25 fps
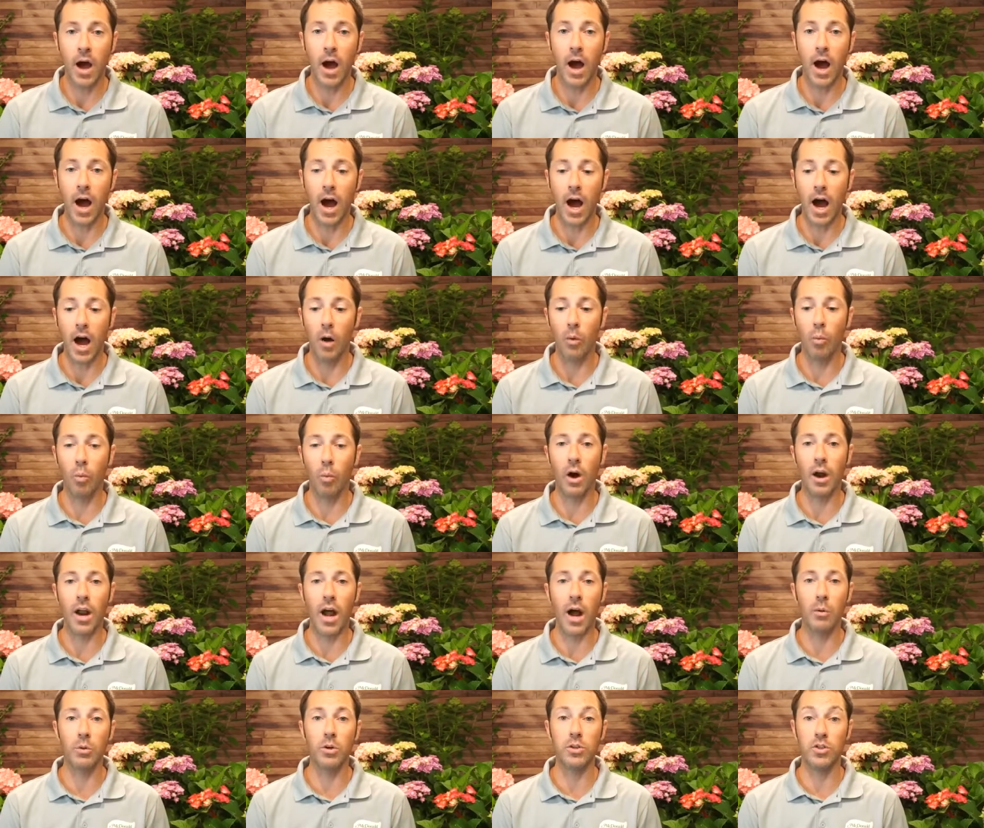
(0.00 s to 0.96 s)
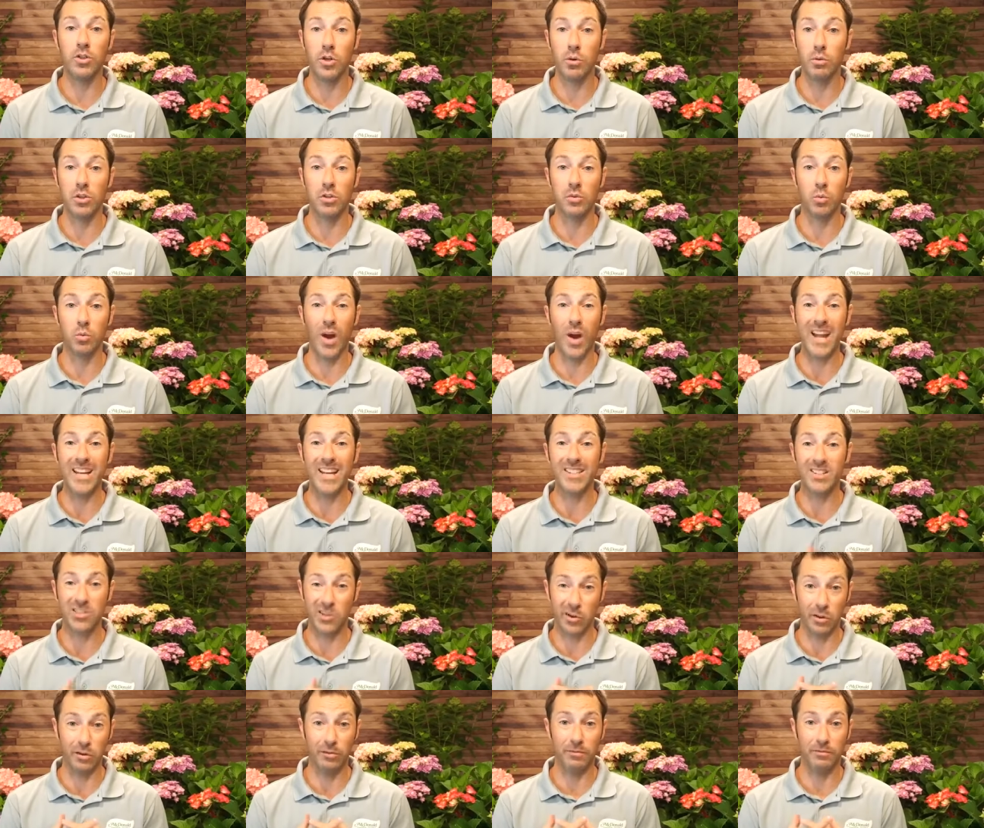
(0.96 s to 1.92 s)
Uh, what I would do is wait
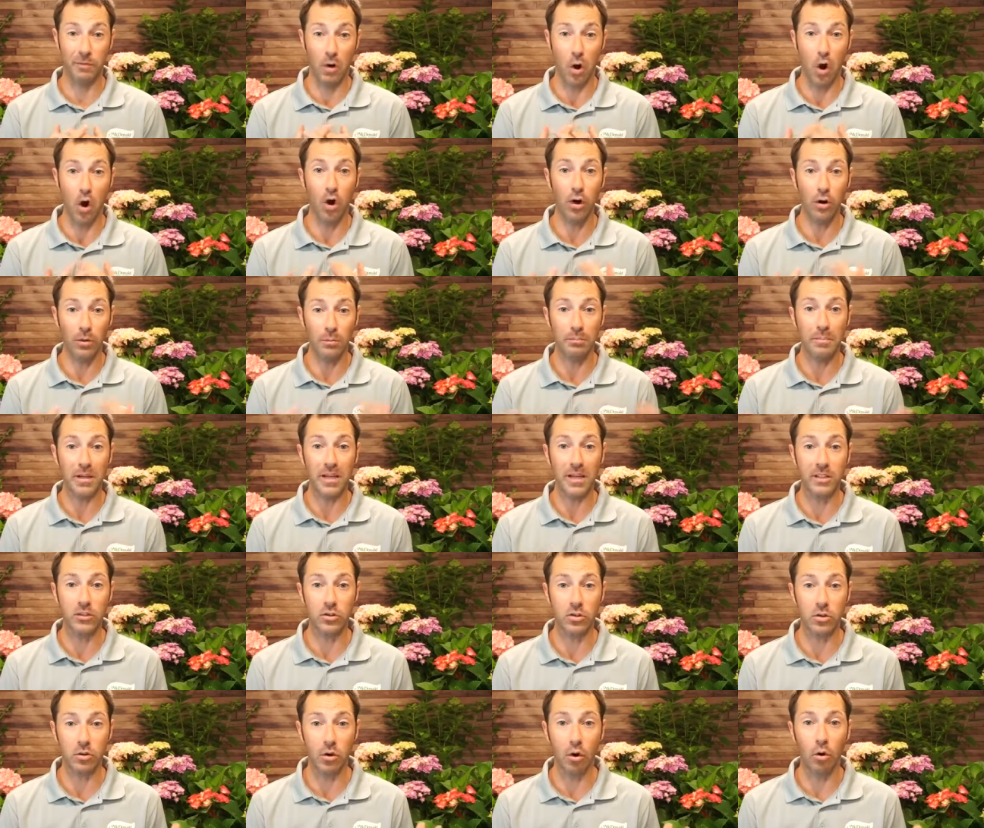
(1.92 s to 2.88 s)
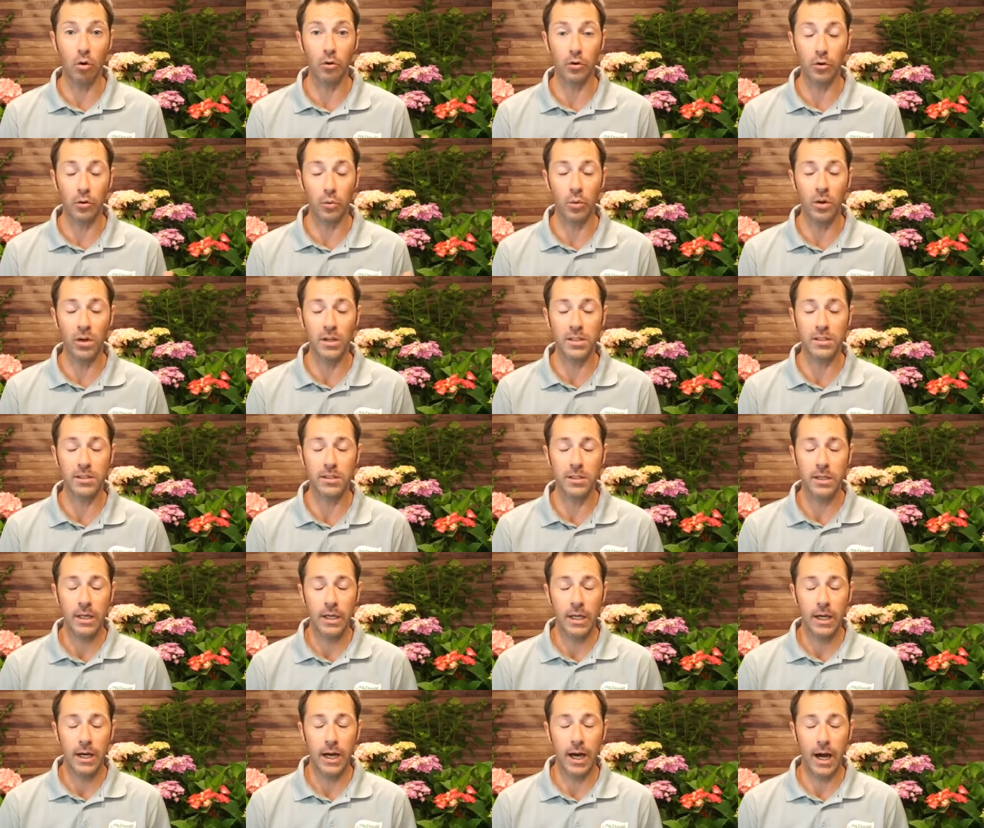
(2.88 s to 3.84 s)
till the fall because they're older ones.
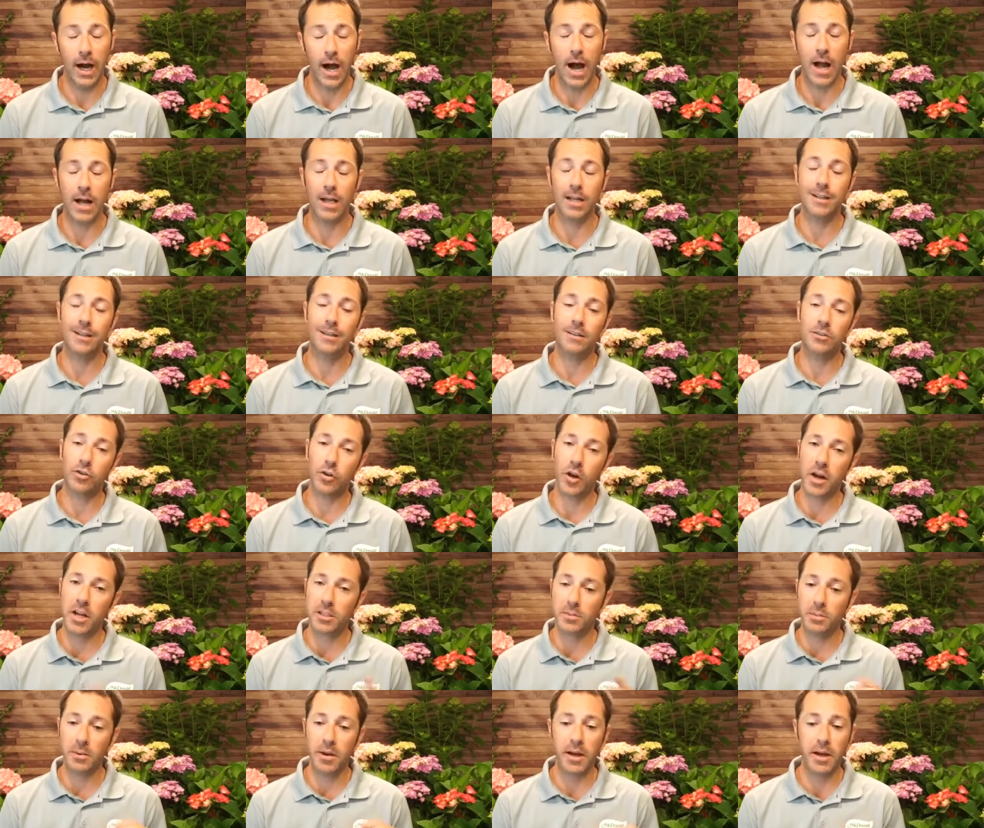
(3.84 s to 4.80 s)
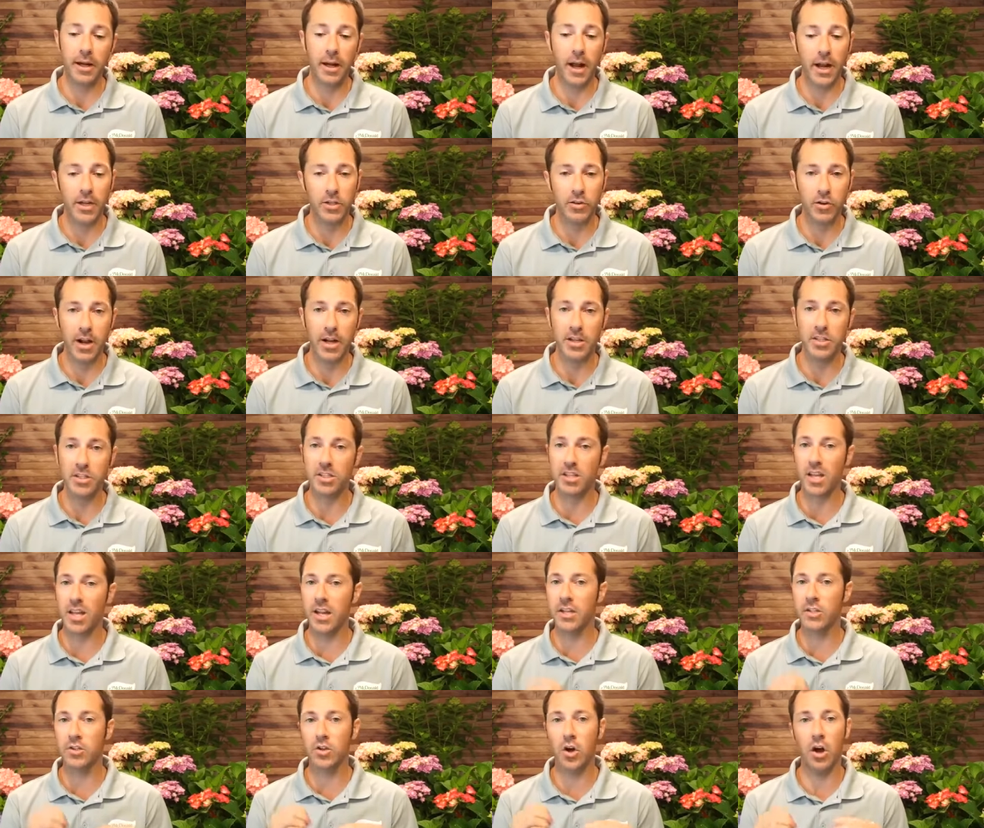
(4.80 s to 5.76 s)
Uh, transplanting hydrangeas,
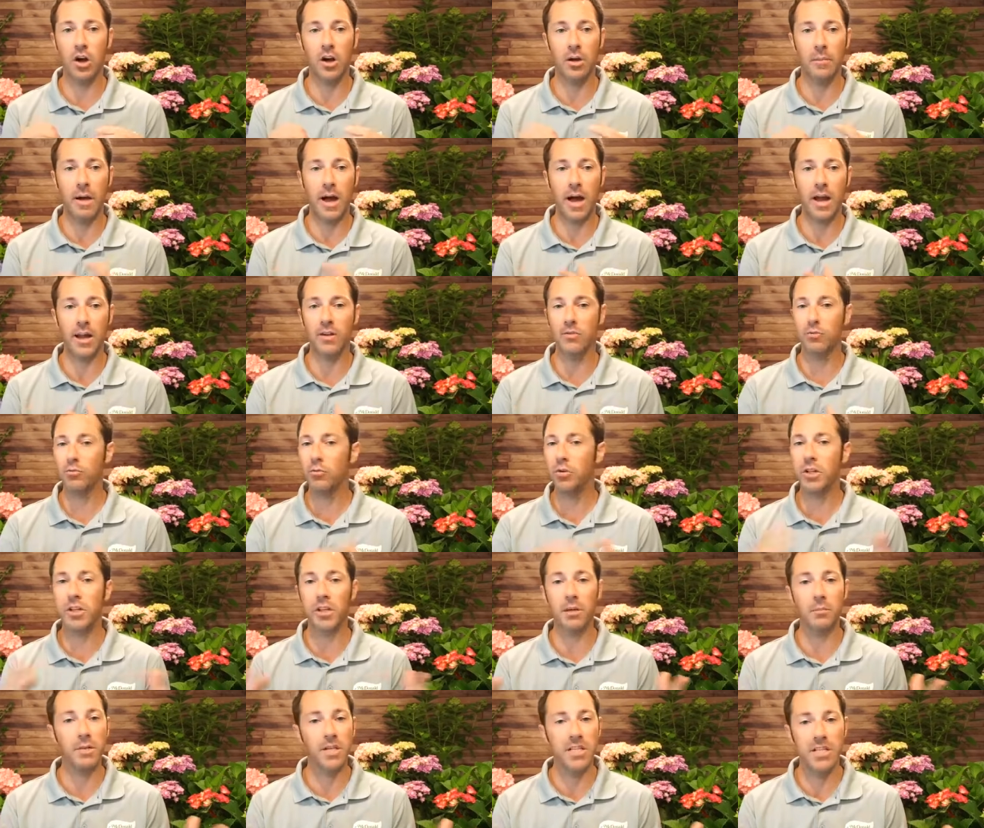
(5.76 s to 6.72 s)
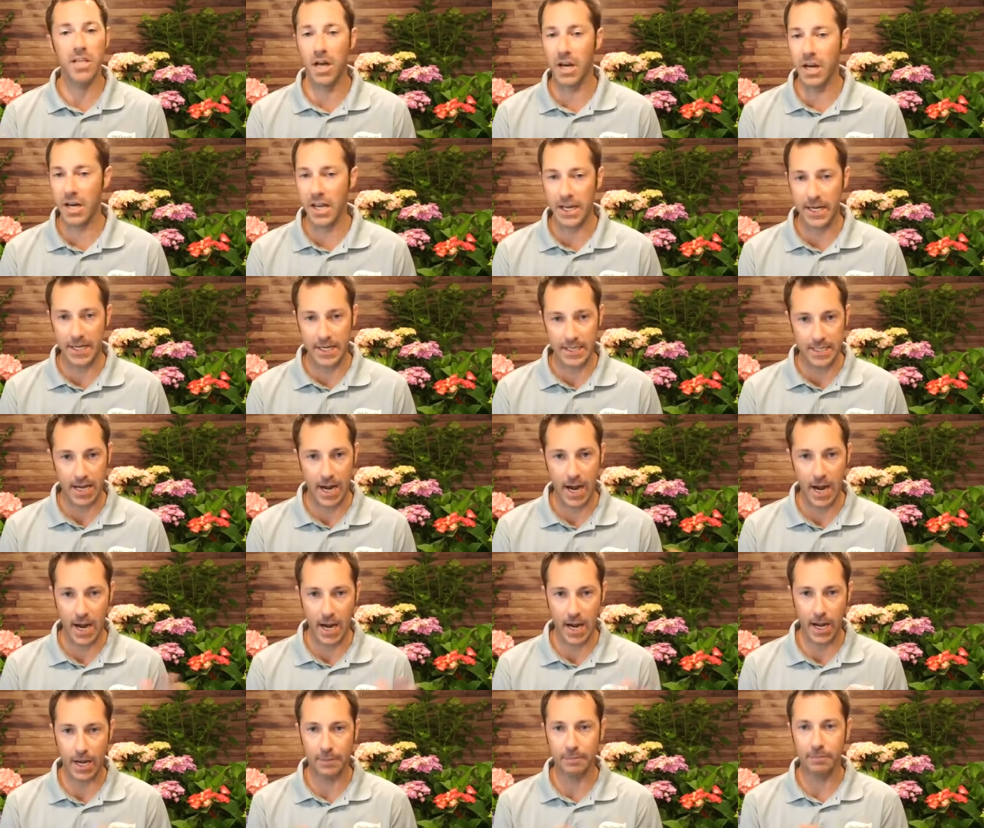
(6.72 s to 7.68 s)
I didn't talk about it, really can be done any
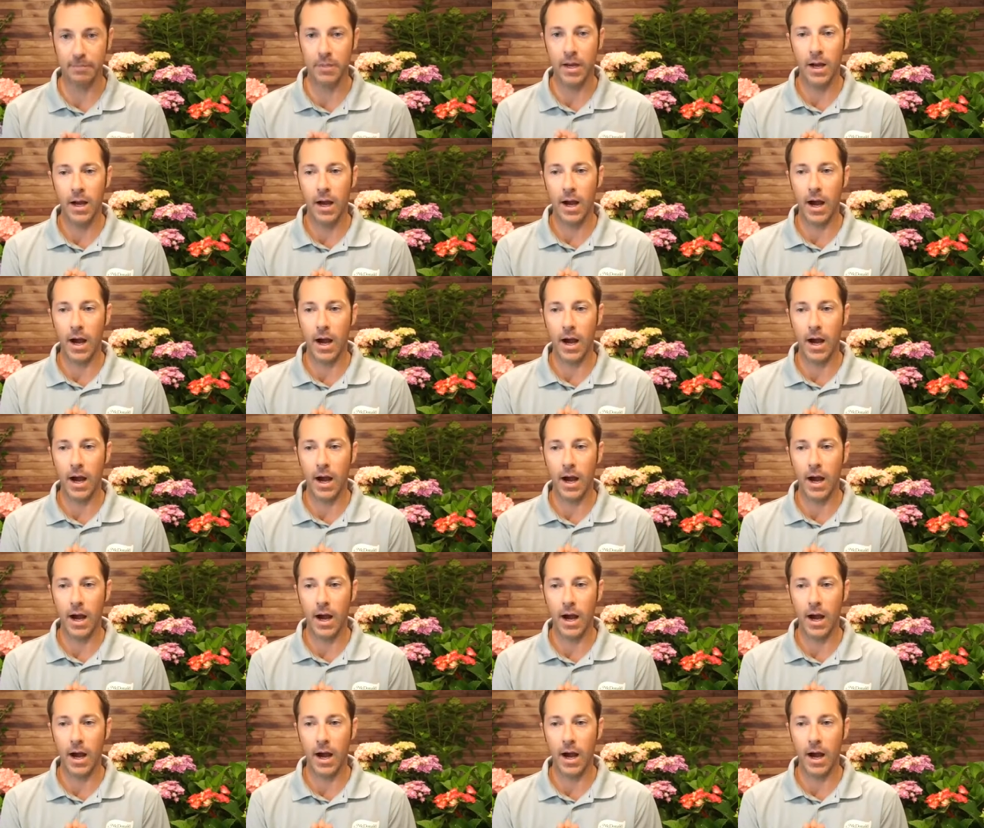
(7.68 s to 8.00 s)
time.